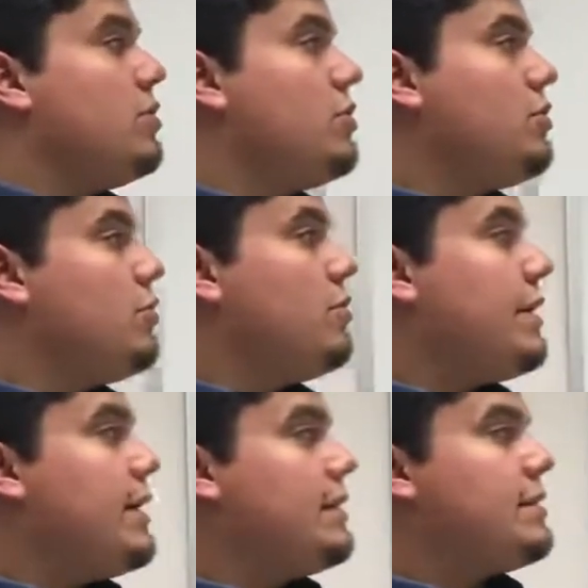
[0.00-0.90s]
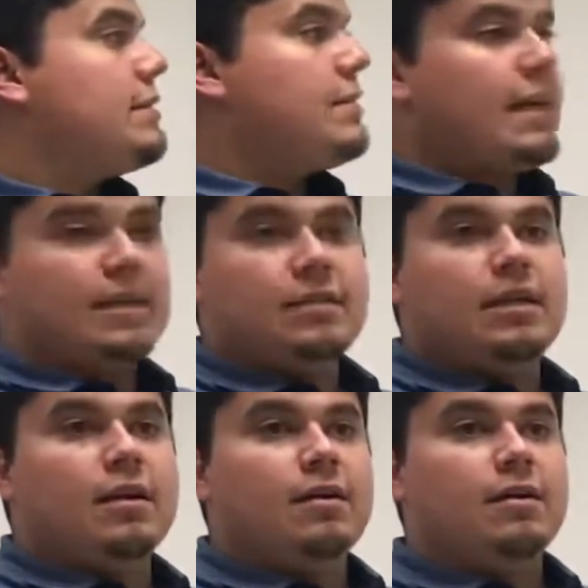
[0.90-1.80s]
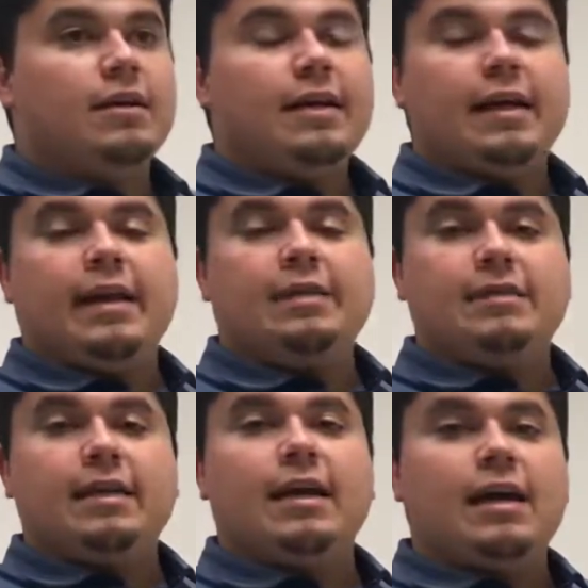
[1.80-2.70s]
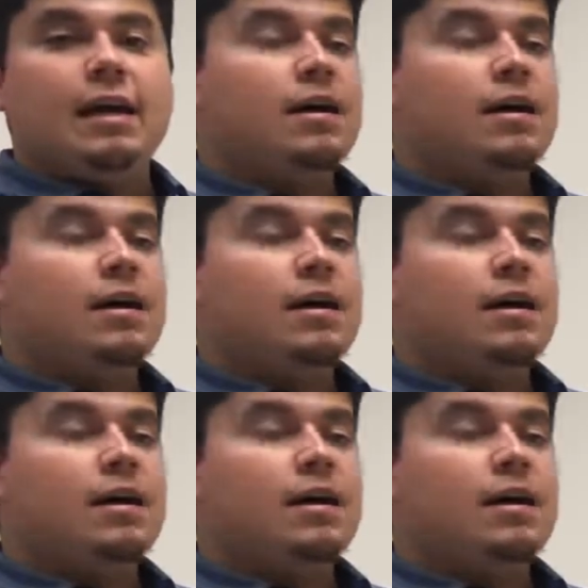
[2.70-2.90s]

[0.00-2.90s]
to extend the tongue and say